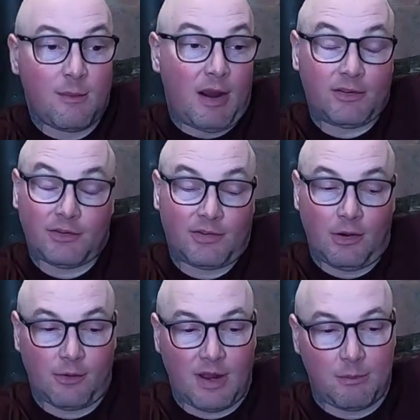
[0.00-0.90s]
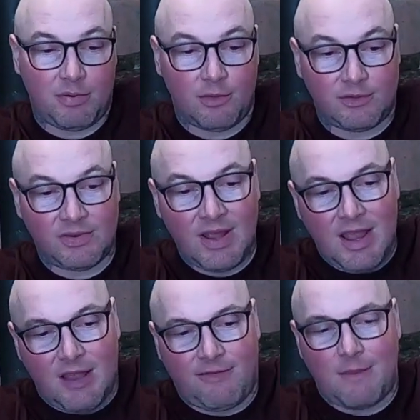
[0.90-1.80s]
The Mucks are still great boots.
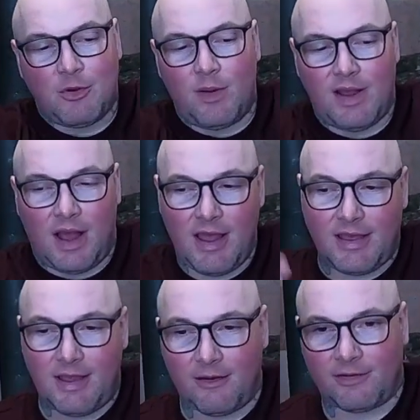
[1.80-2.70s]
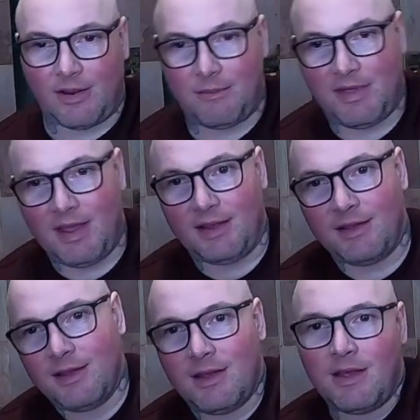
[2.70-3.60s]
If I'm going hiking or
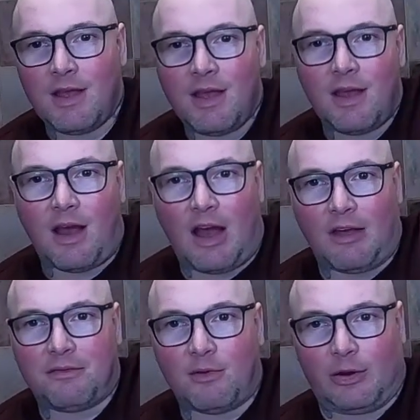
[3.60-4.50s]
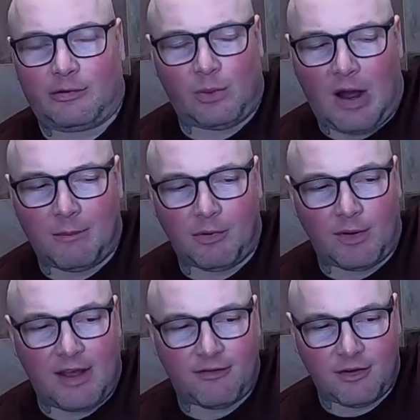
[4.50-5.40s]
something through a swamp
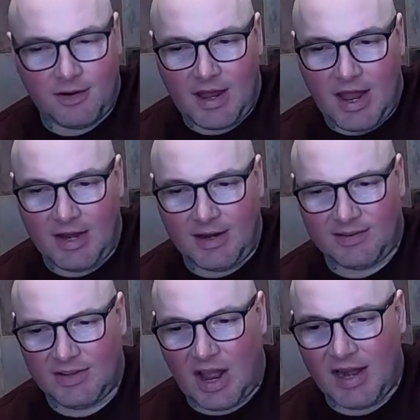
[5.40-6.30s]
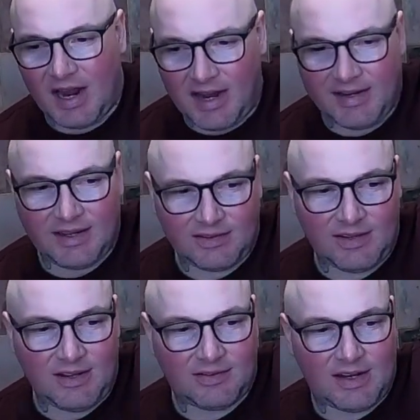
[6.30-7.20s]
or whatever, and it's not hunting
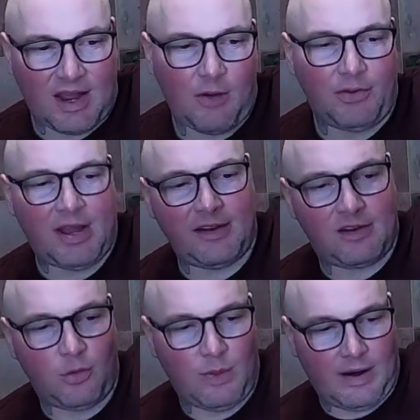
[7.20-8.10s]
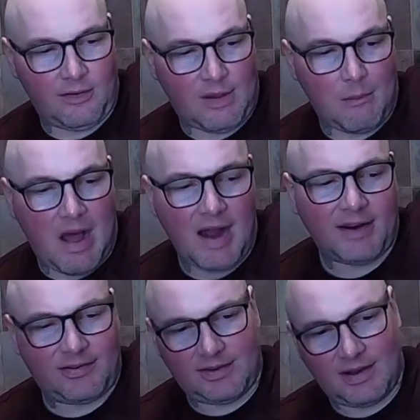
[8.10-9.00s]
season, I will tend to wear the
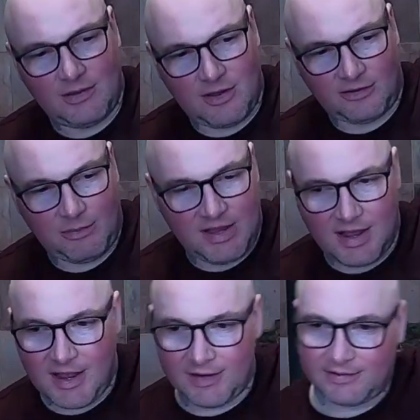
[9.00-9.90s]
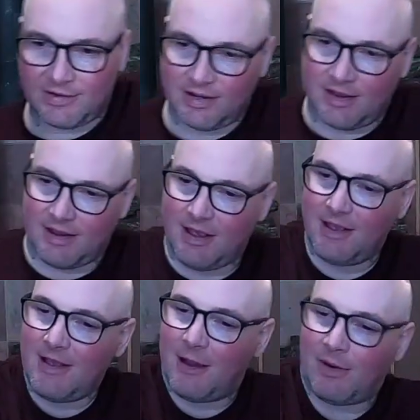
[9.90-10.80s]
Mucks just because
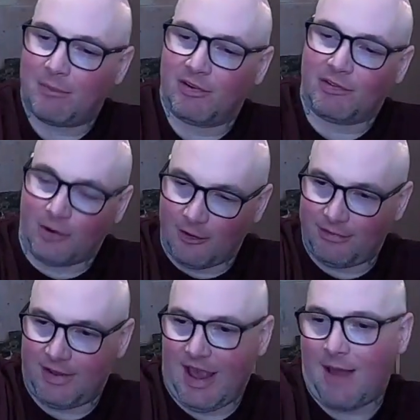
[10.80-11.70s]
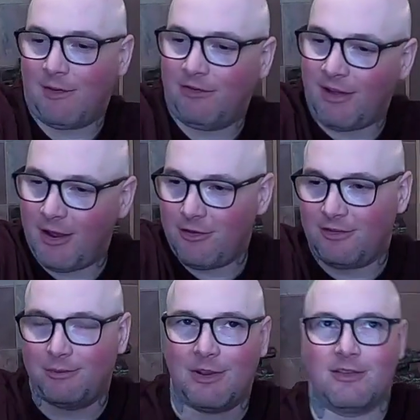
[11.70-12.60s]
I want to preserve the
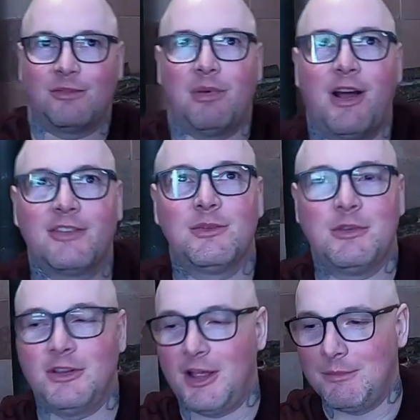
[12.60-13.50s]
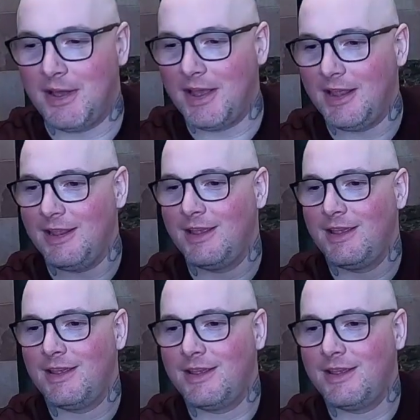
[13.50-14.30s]
camouflage as much as possible on my